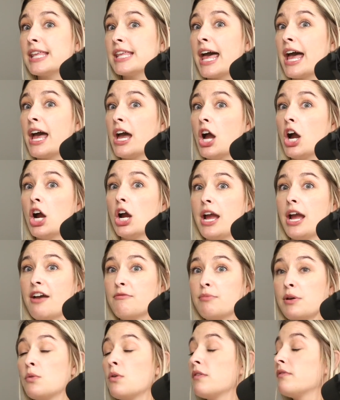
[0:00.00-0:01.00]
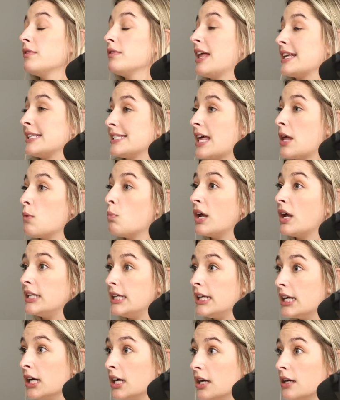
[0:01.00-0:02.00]
that have been less than 1
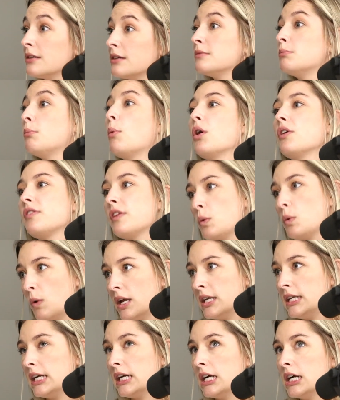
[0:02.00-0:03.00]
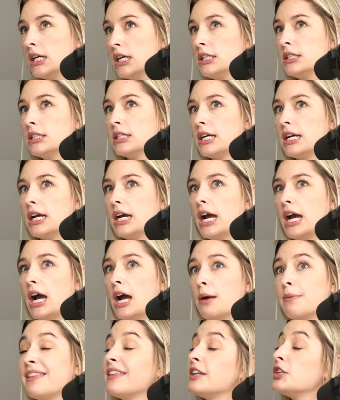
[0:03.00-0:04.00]
year, more than 1 year,
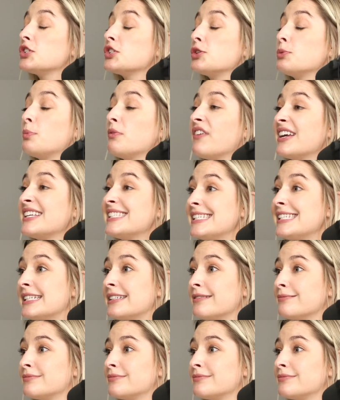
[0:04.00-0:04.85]
and then your supervisee.